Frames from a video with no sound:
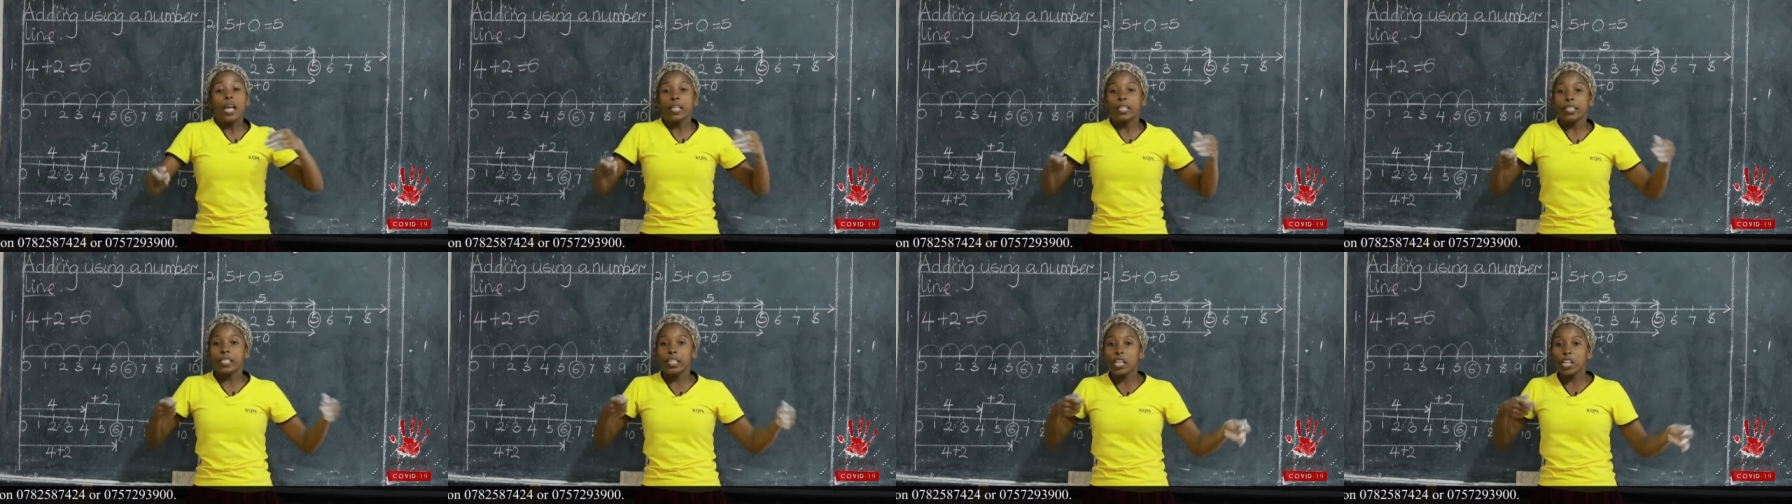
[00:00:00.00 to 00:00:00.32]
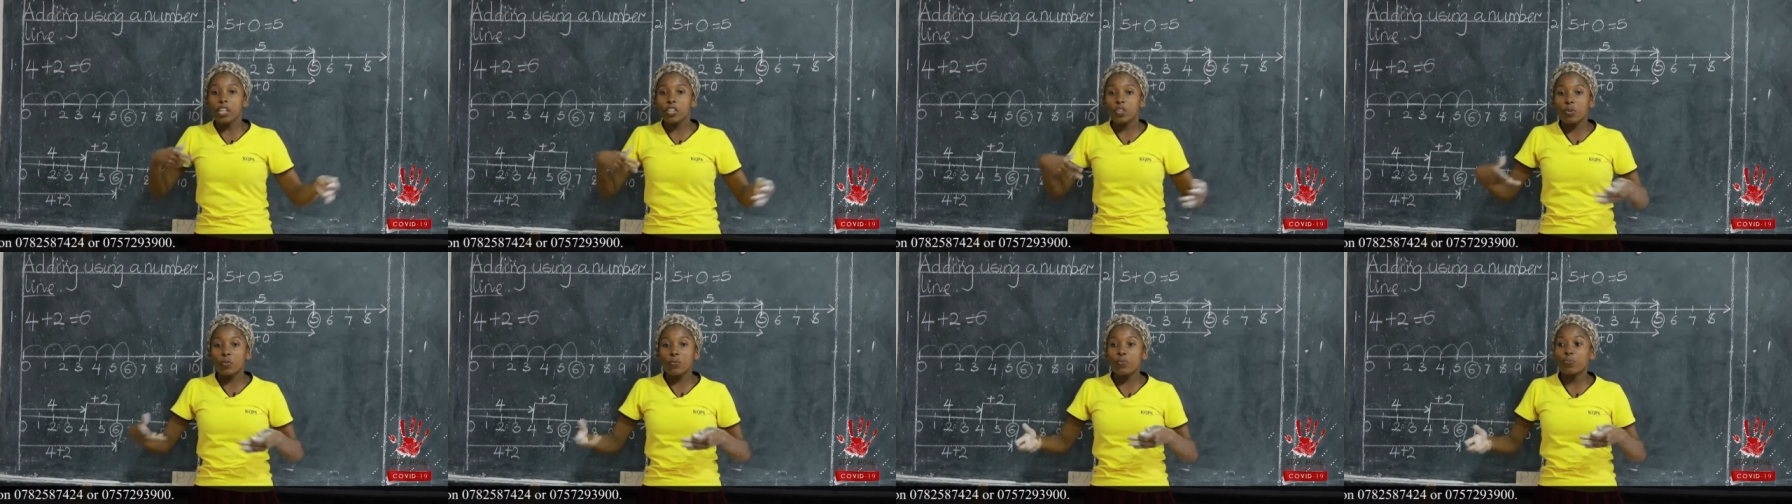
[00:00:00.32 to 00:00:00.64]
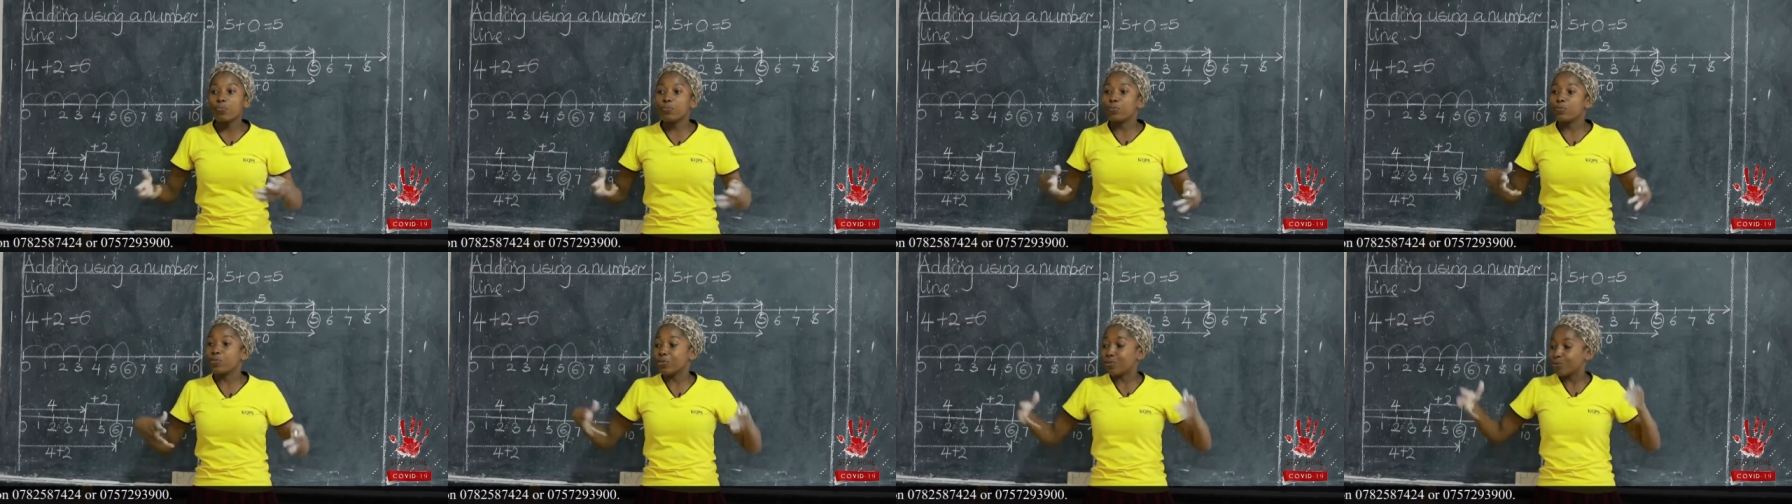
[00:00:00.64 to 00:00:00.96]
Tell your,
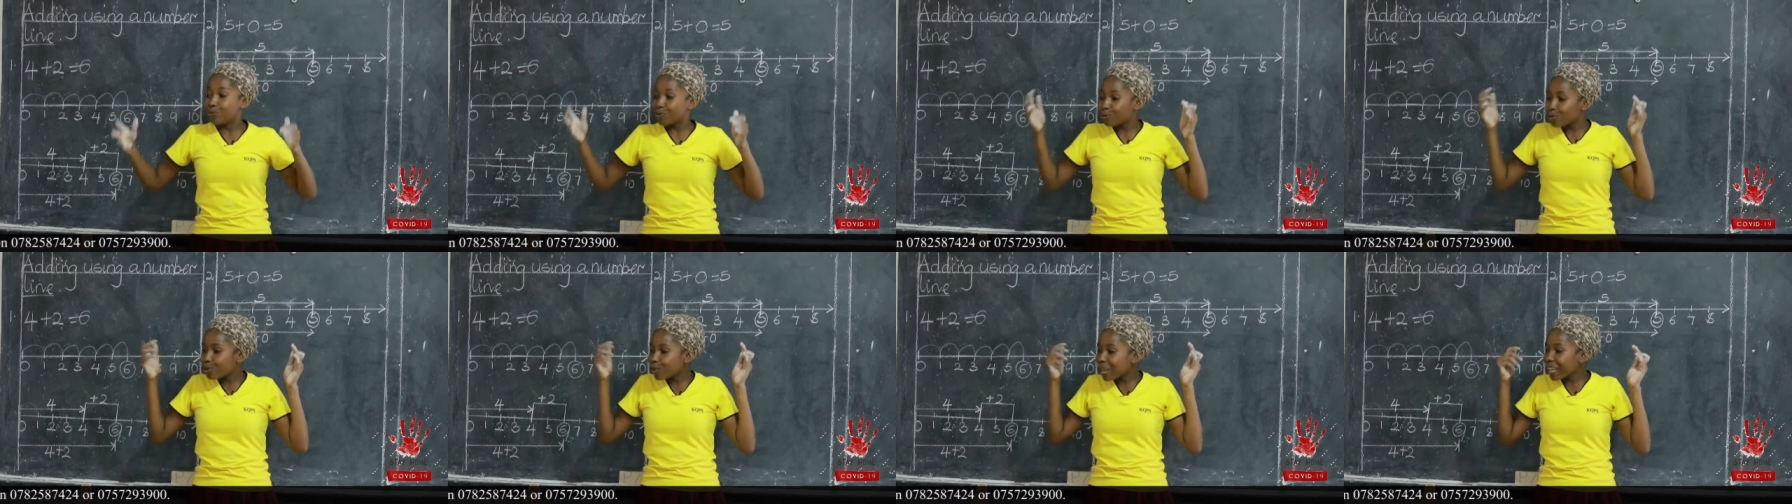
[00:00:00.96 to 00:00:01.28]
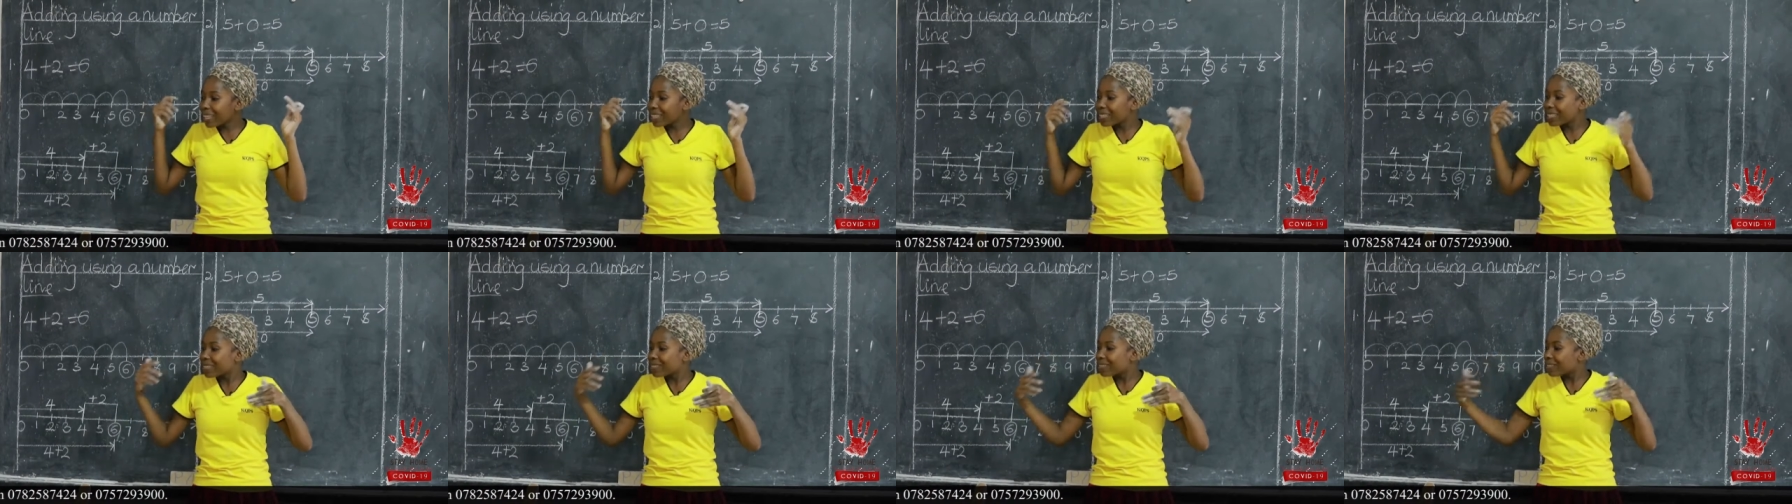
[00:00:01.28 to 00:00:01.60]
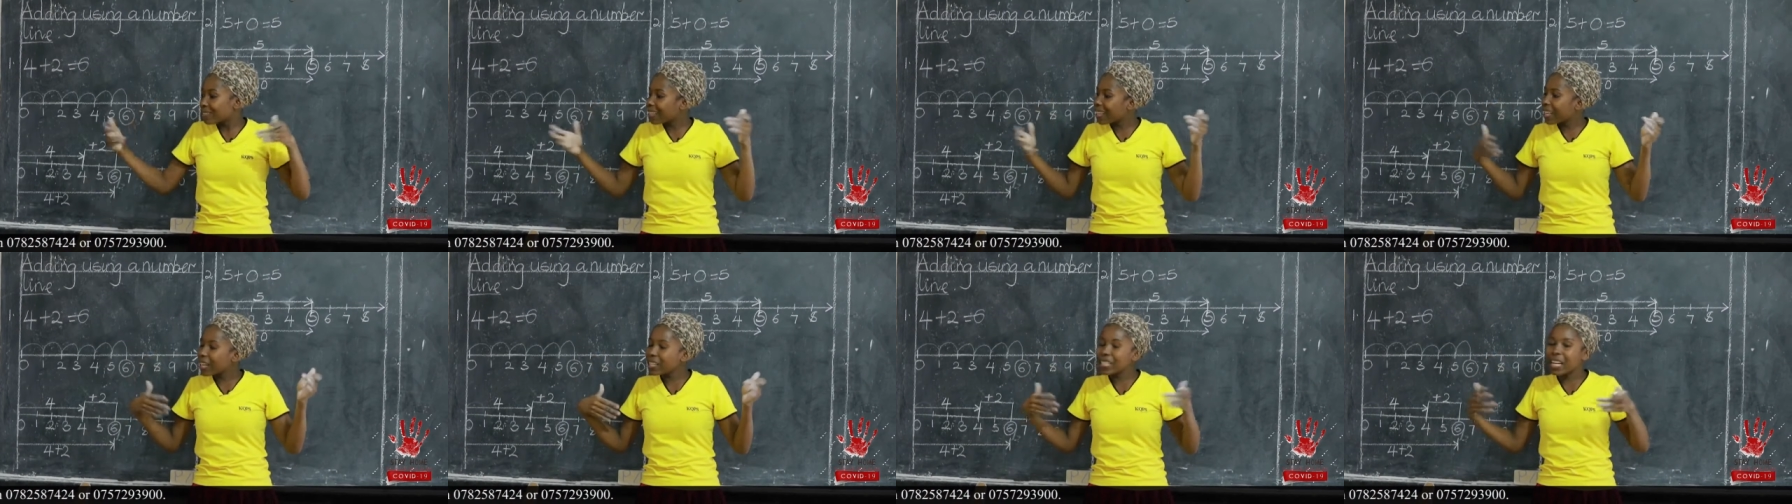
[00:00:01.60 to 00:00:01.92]
you can
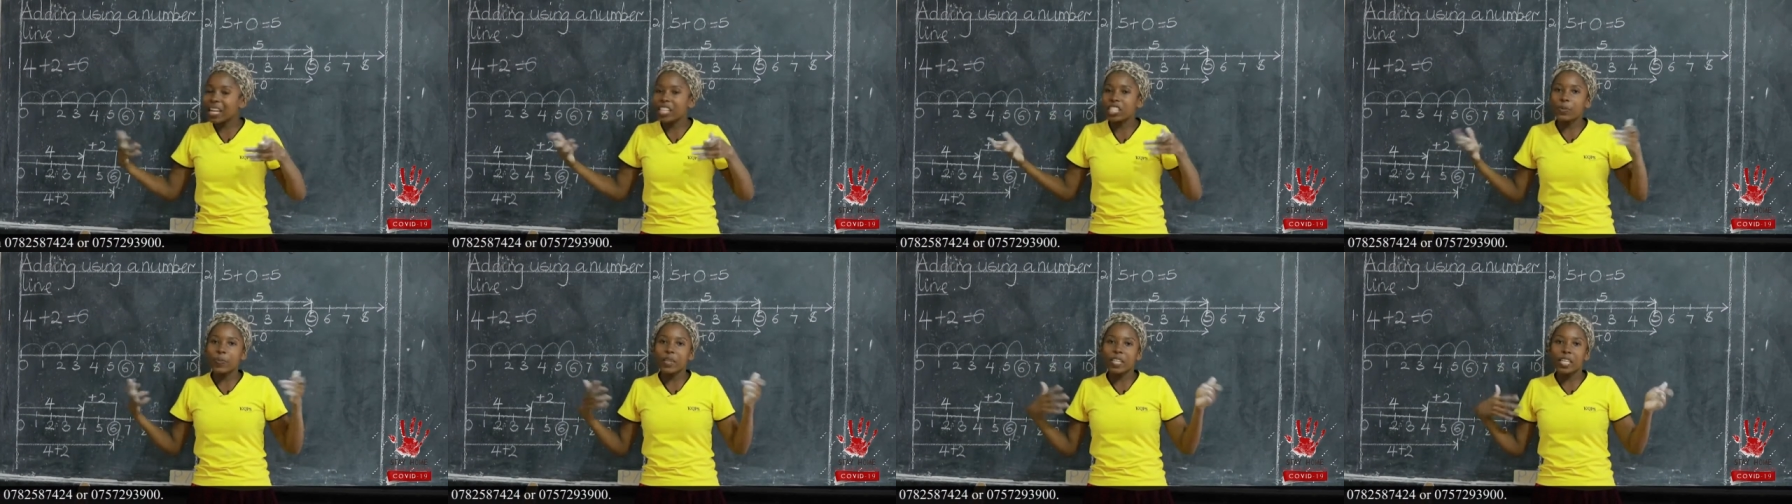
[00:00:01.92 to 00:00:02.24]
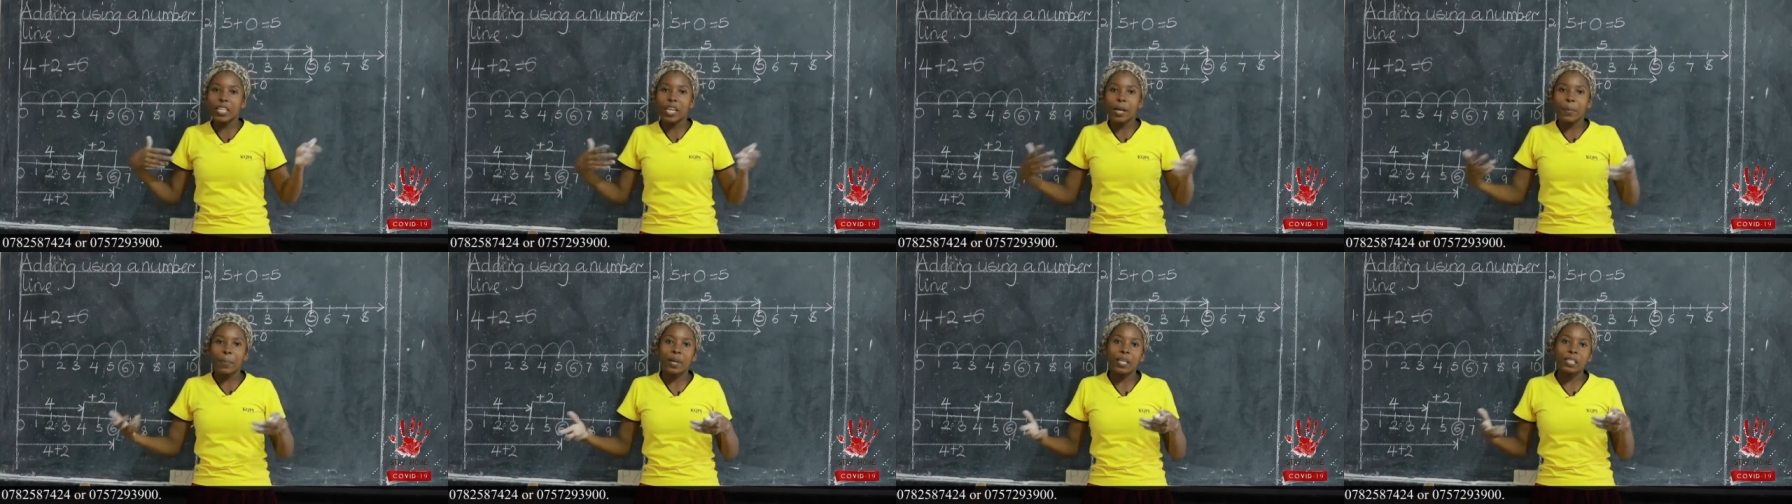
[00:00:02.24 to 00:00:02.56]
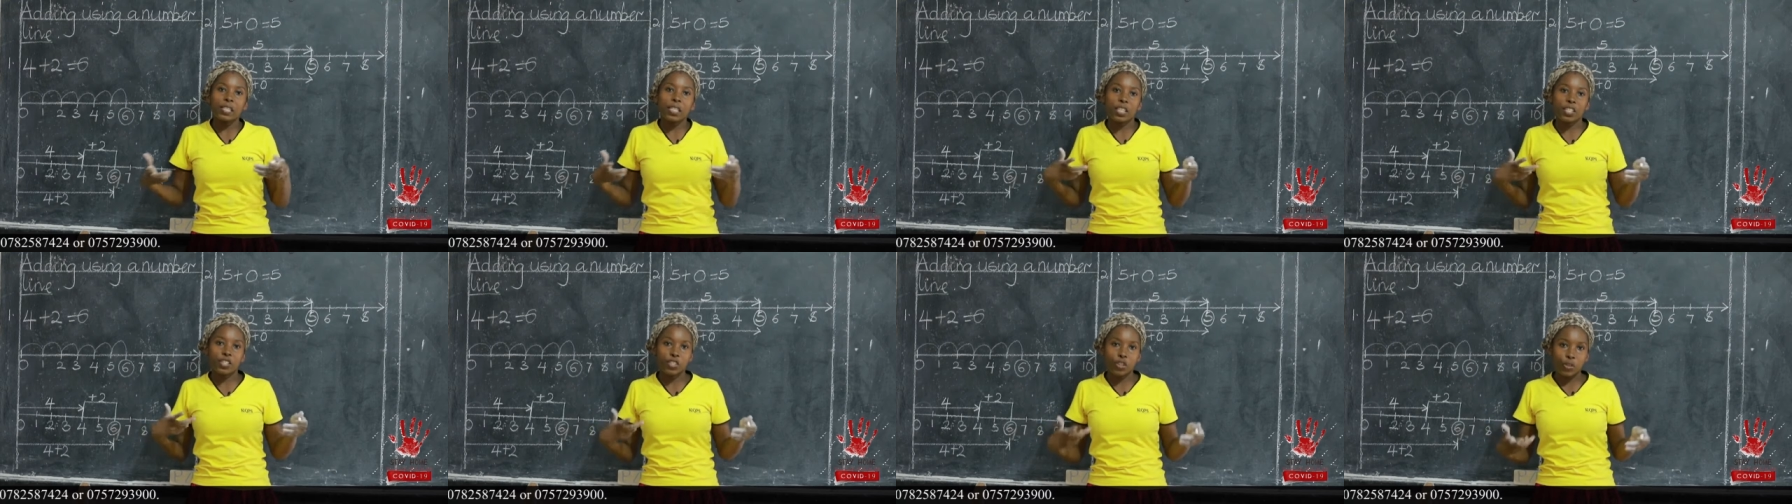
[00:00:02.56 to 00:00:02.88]
get as many
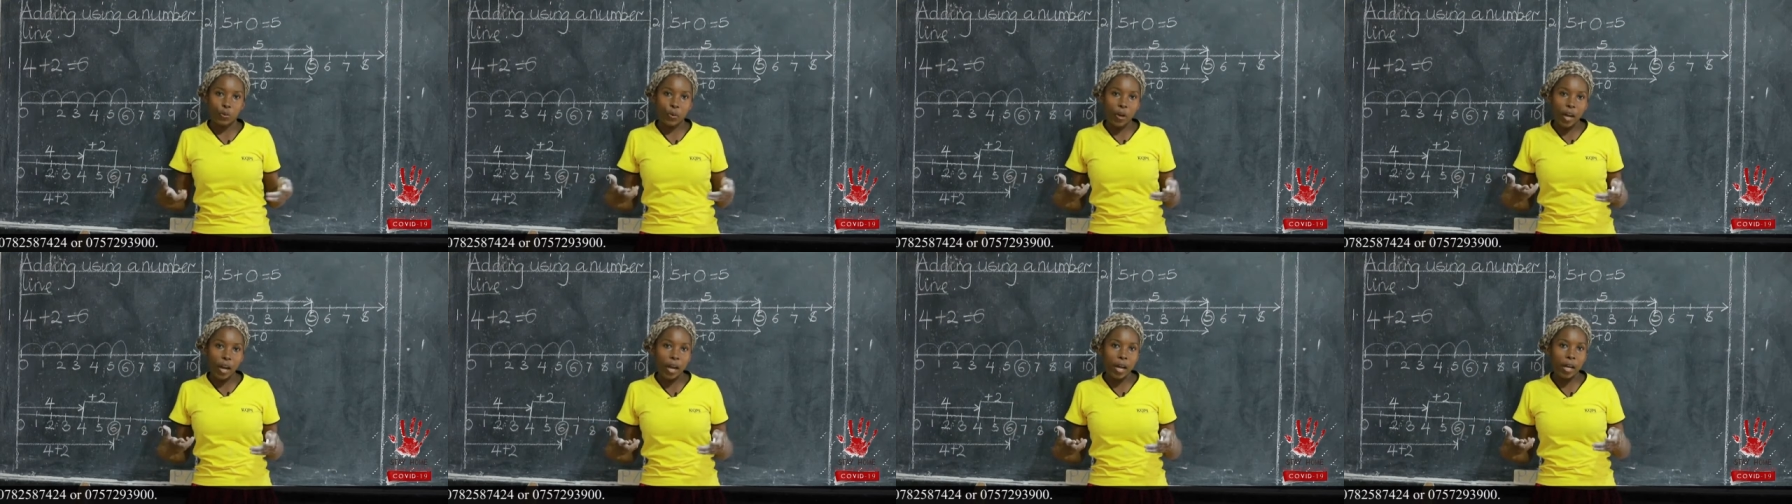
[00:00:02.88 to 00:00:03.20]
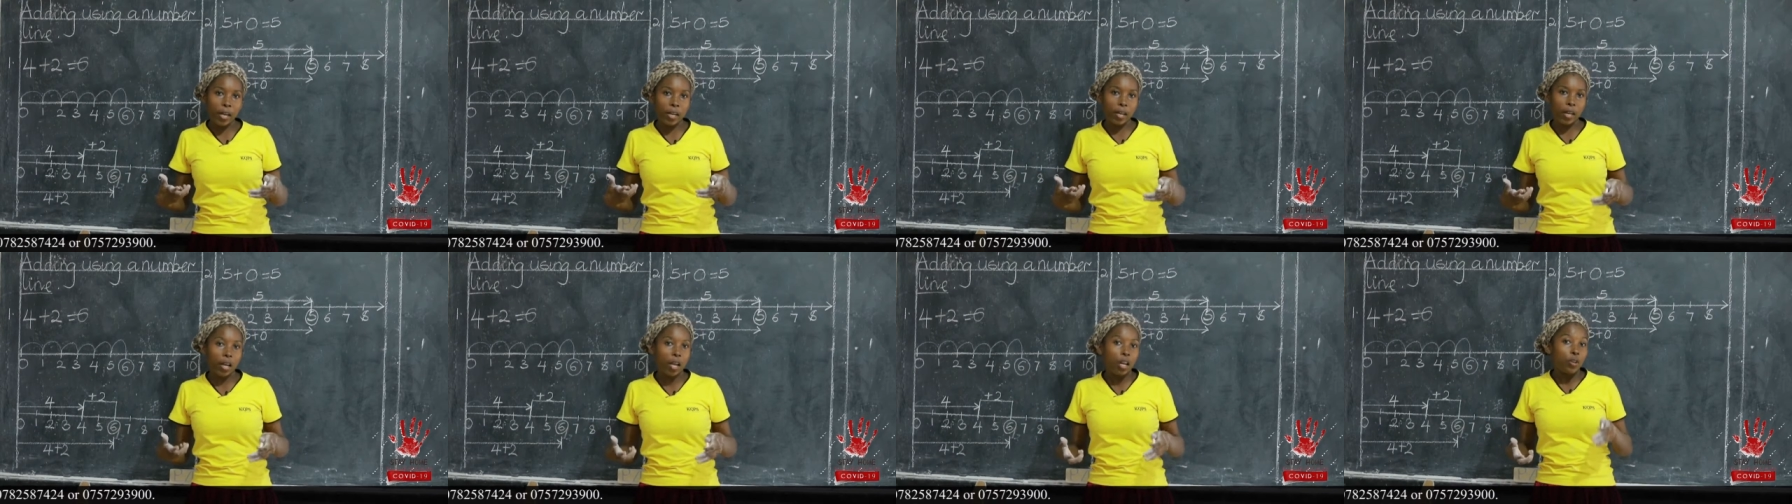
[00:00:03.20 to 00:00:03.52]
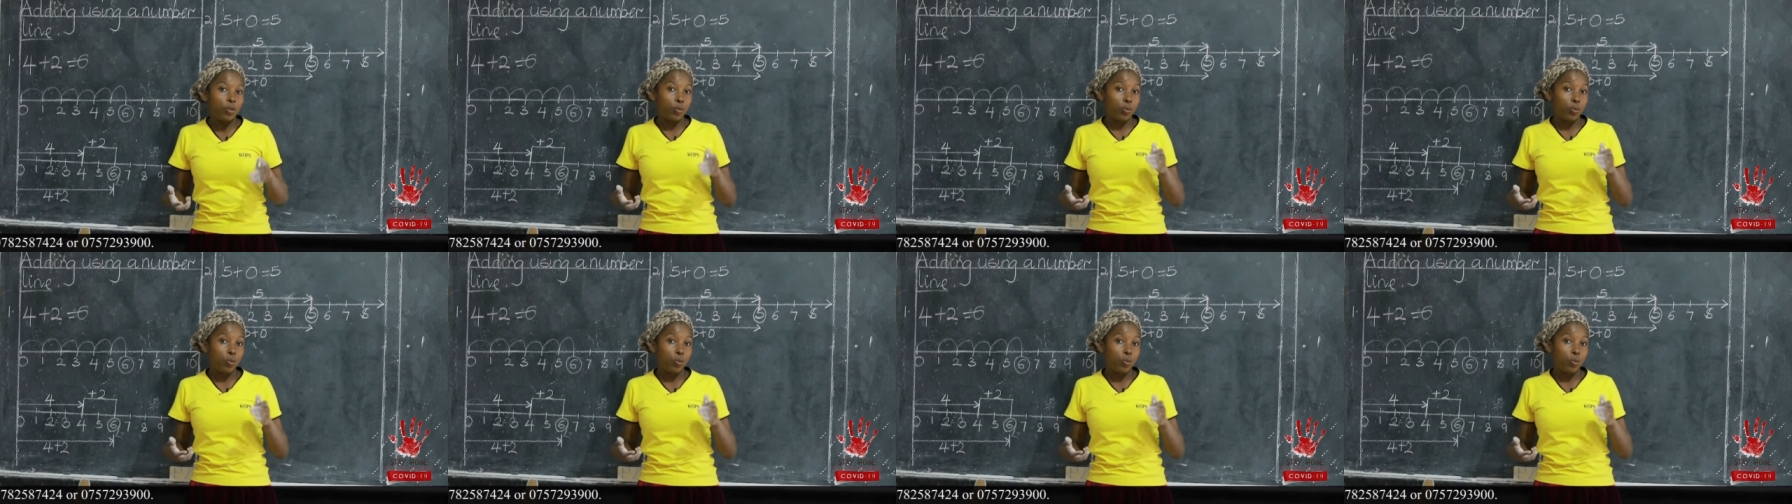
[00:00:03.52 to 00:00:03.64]
numbers as you can.